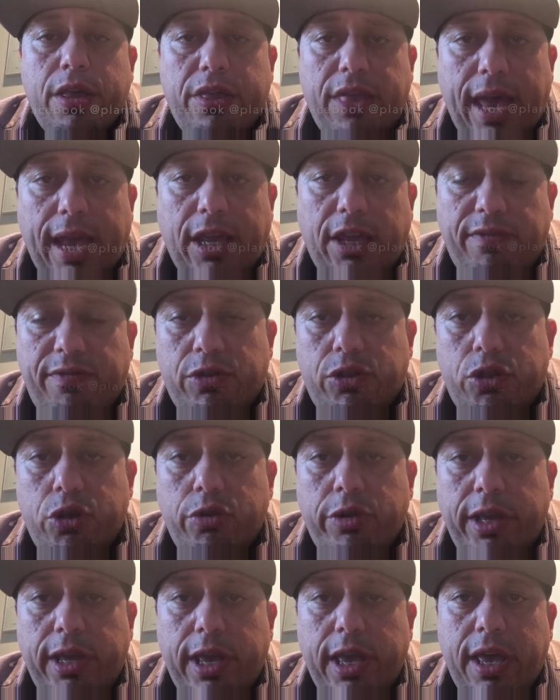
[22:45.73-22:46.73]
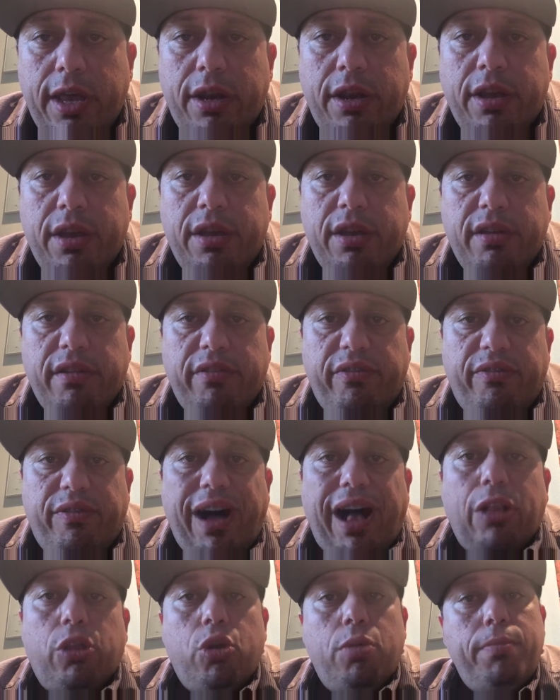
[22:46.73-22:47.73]
Thank you for tuning in.
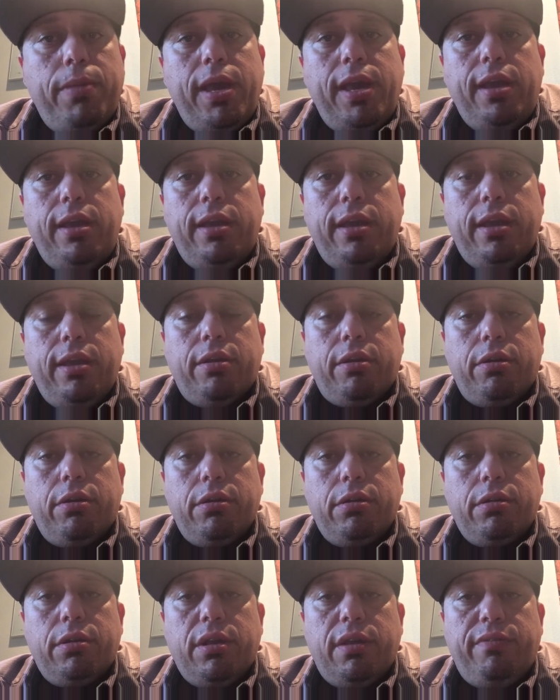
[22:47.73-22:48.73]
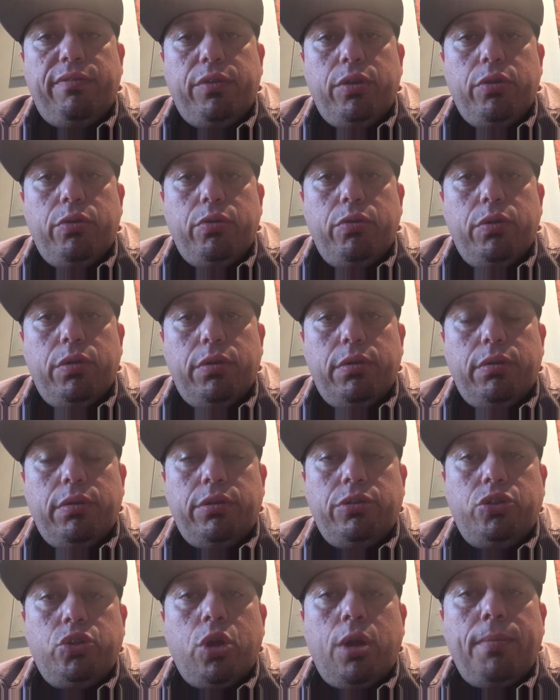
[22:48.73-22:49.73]
Follow me here if you
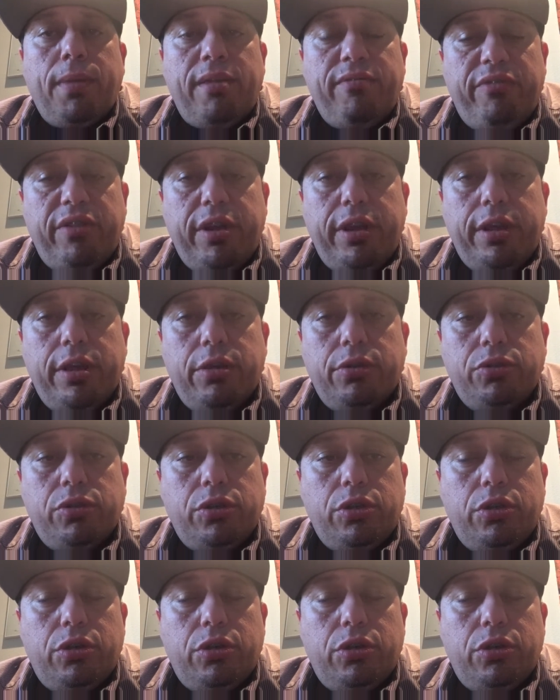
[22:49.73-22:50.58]
enjoy my videos.